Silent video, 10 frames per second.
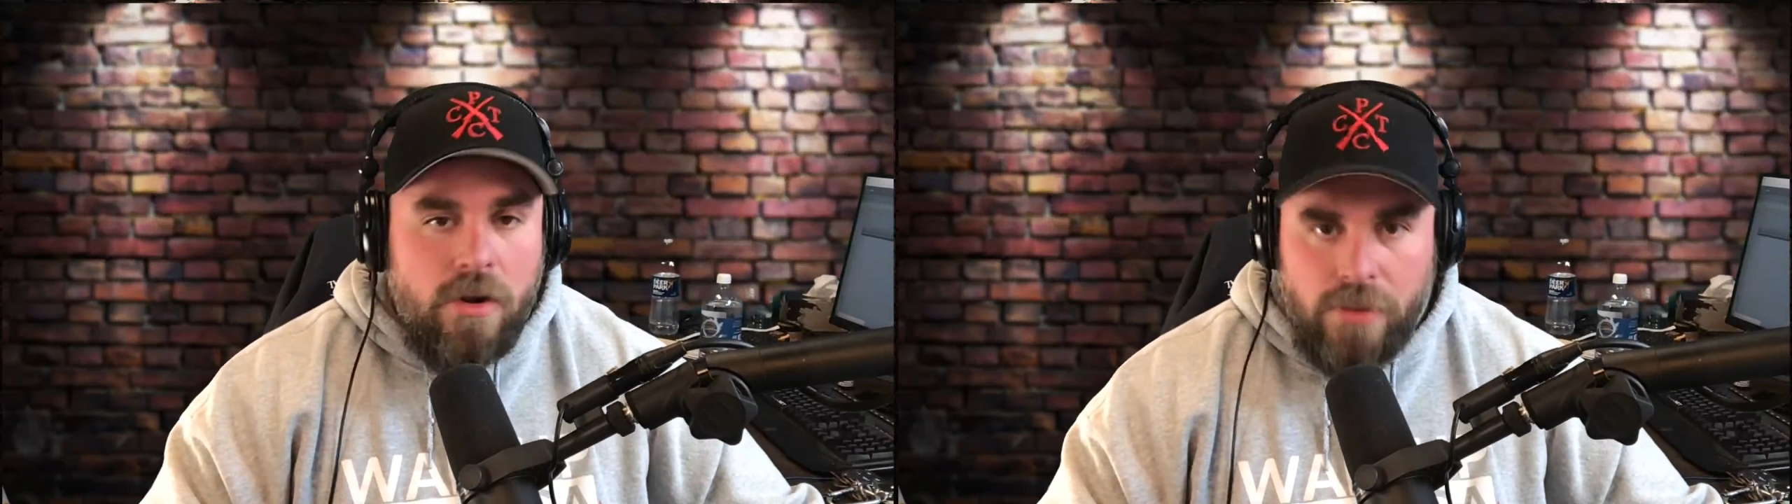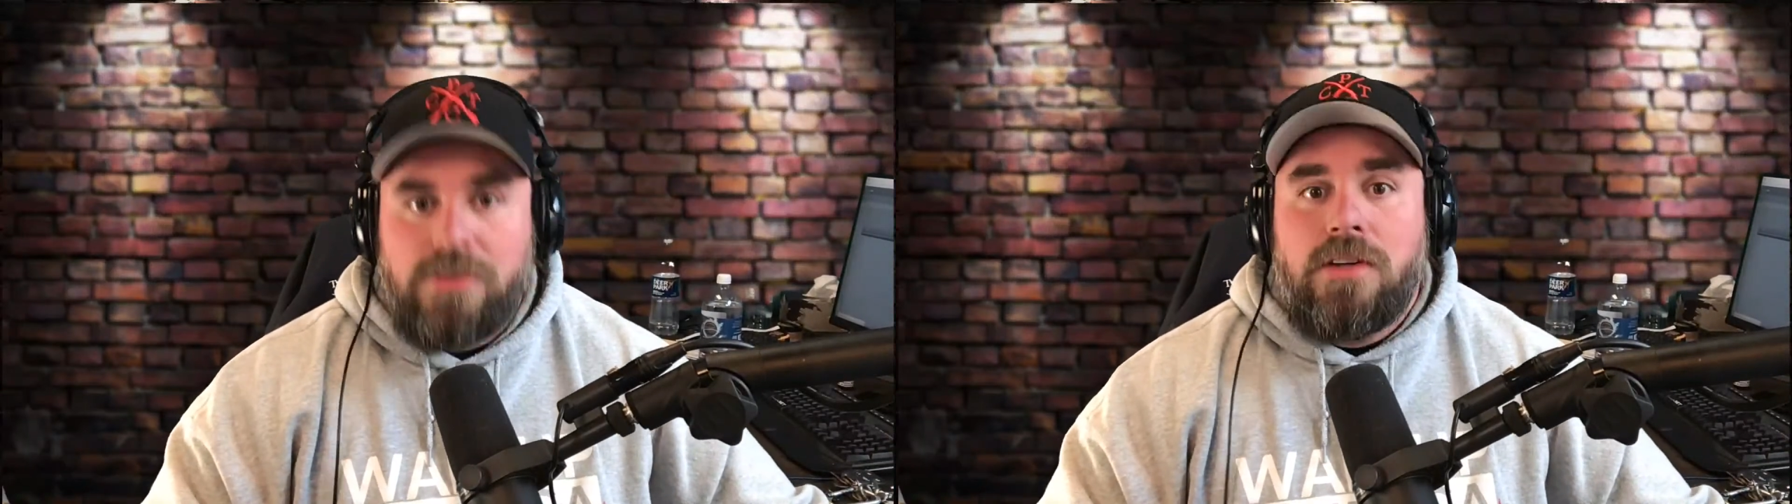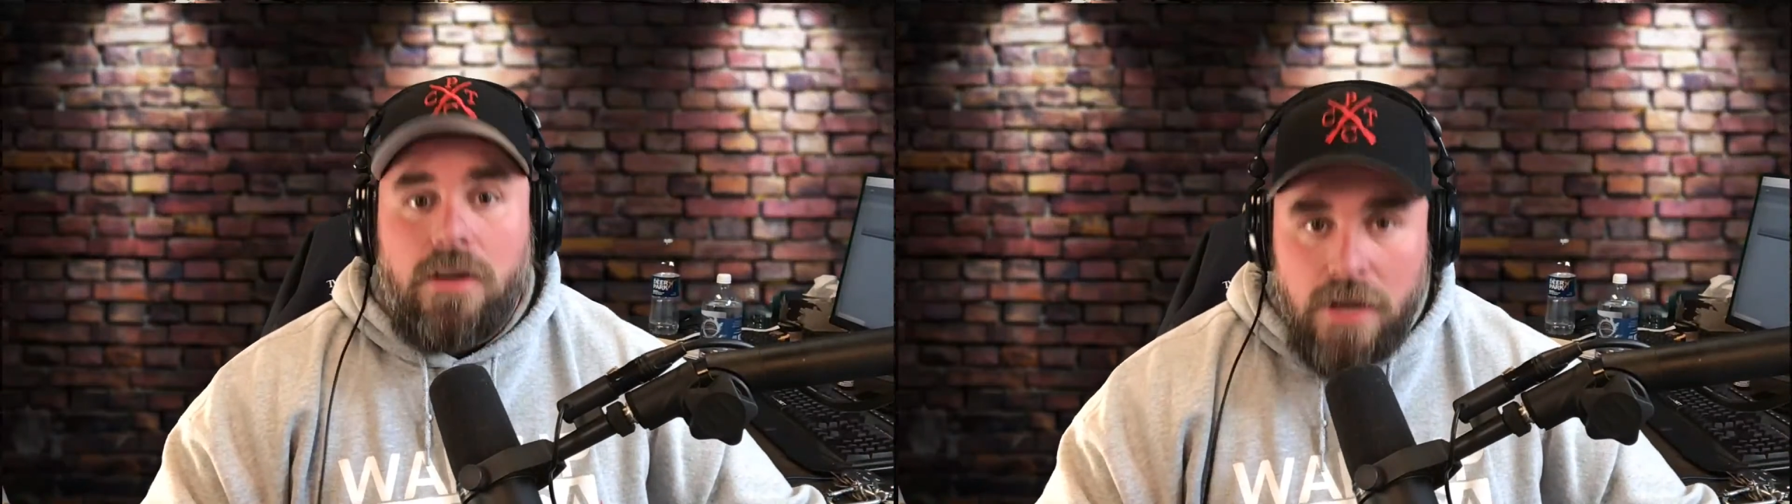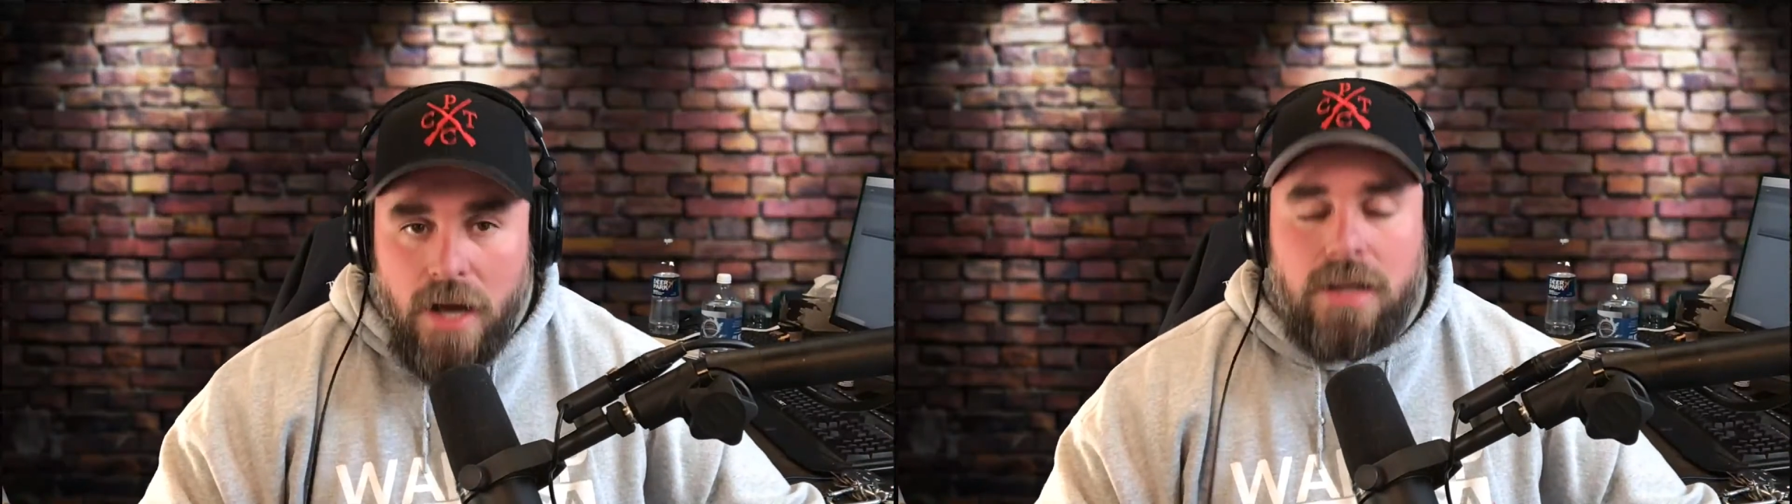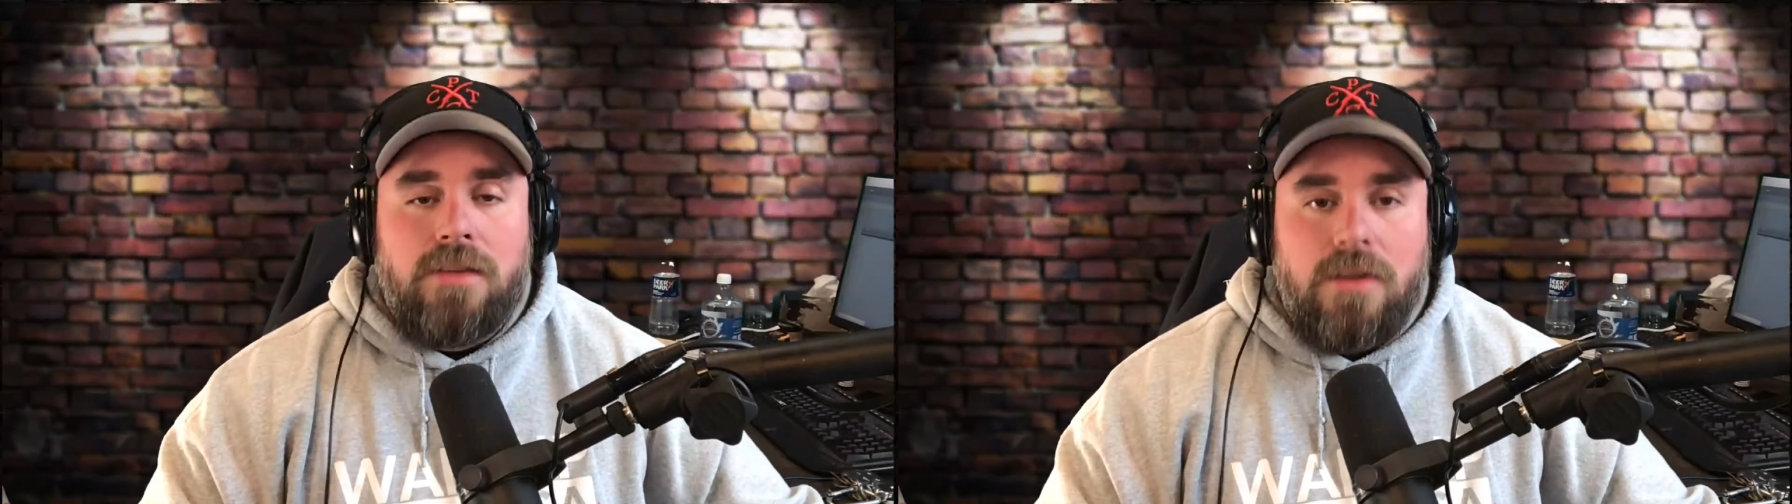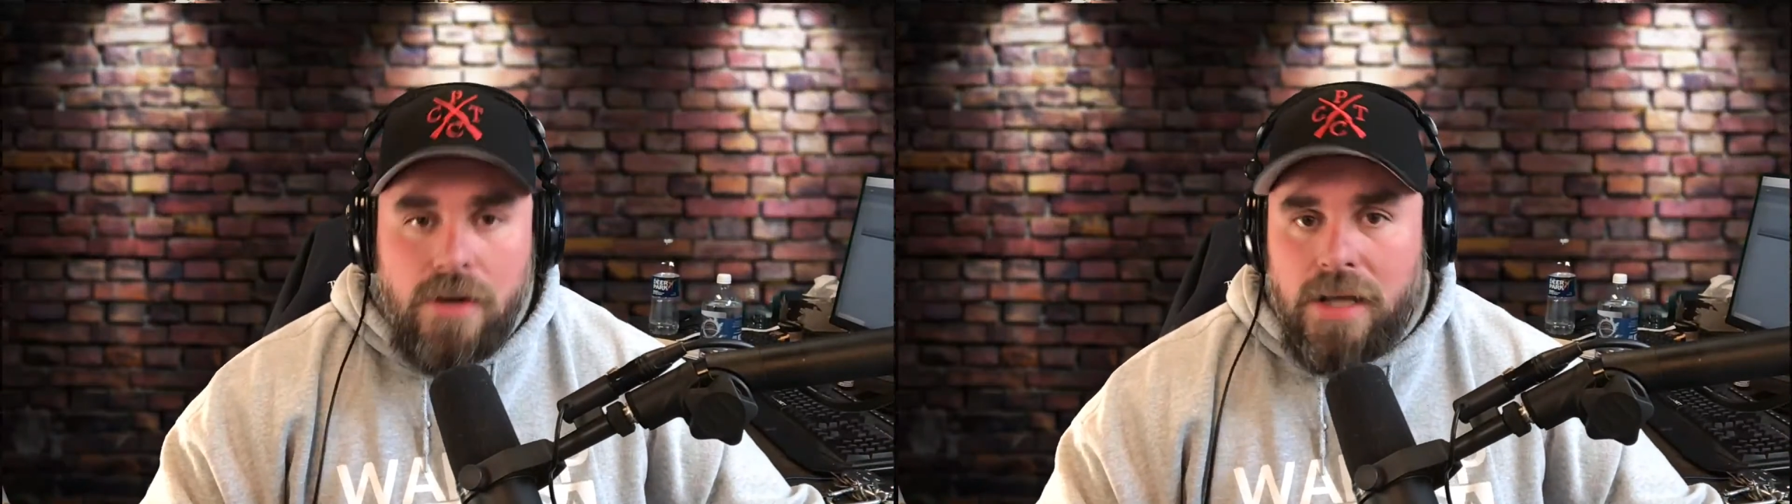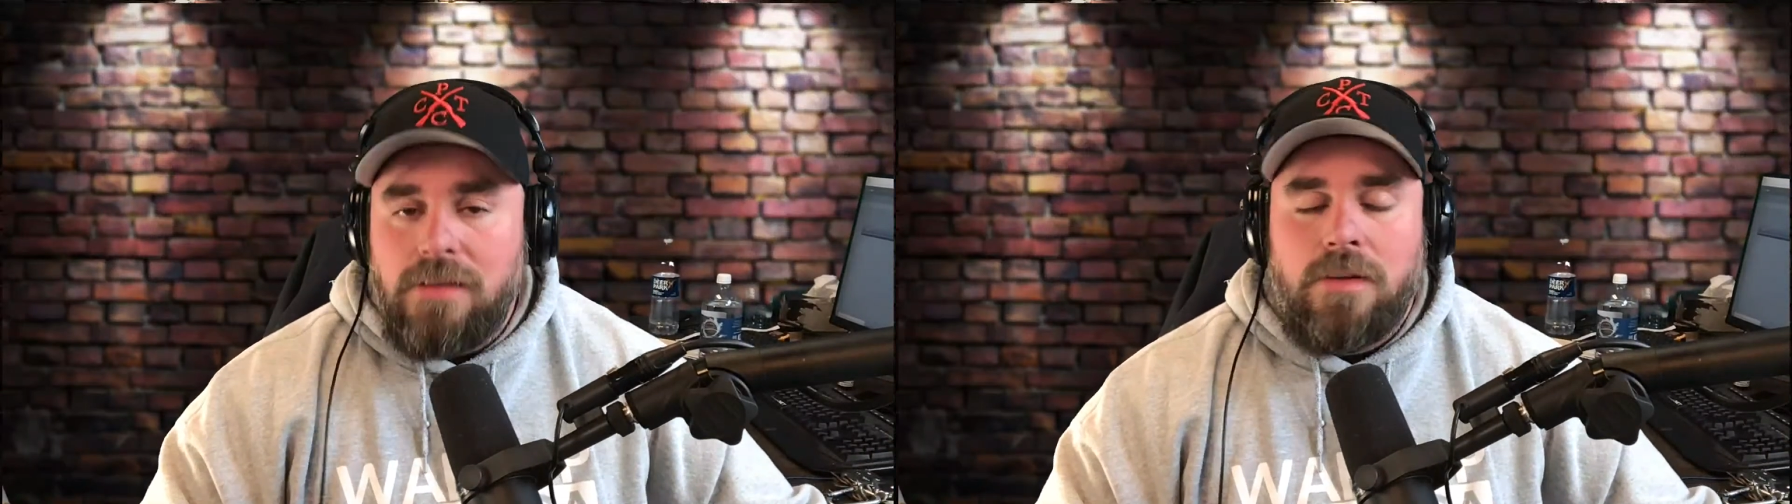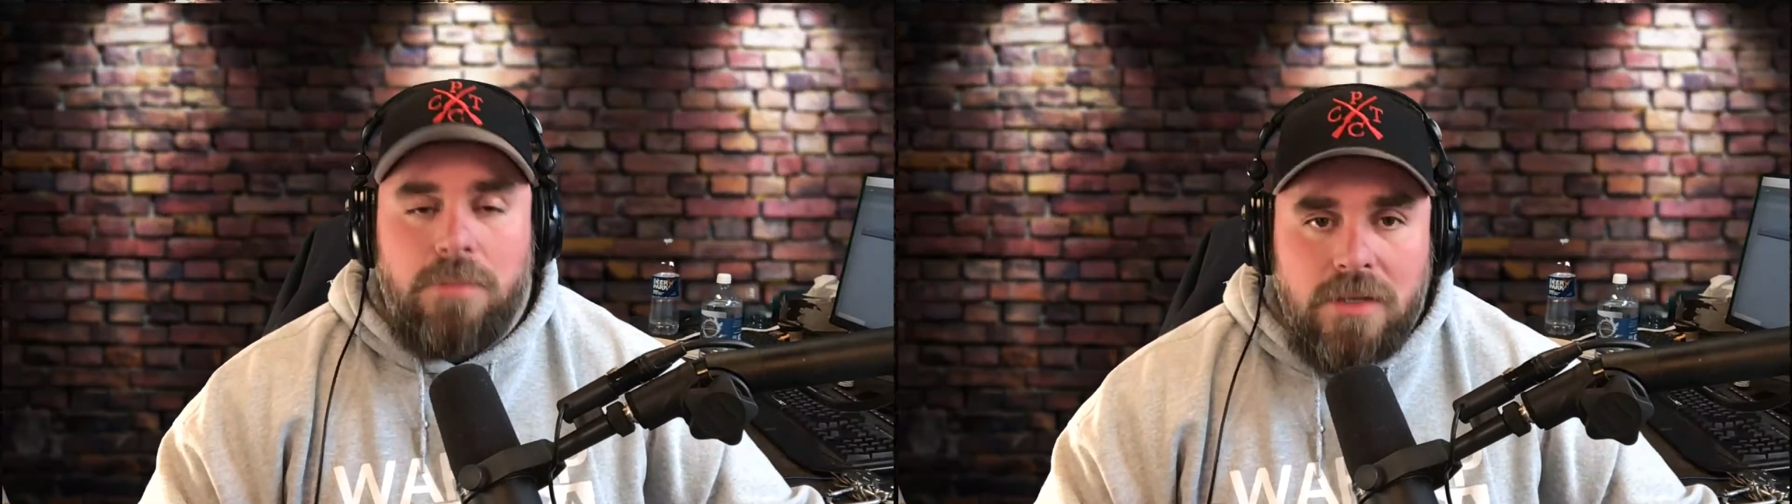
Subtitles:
will start nodding their head to